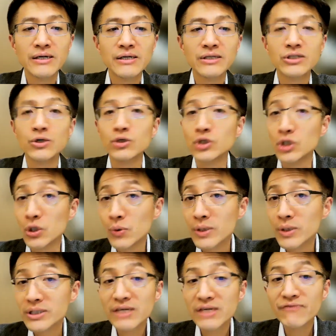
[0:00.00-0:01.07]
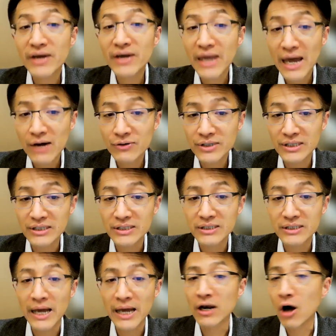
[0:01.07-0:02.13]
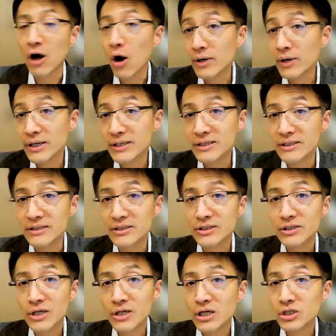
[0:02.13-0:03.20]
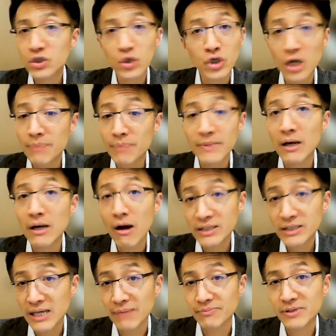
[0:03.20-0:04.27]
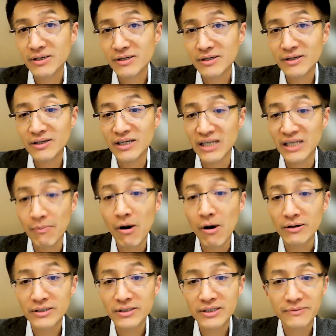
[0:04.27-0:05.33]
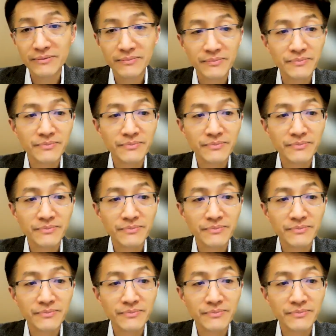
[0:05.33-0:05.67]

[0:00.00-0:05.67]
So university faculties and all learners should not be locked up in a box.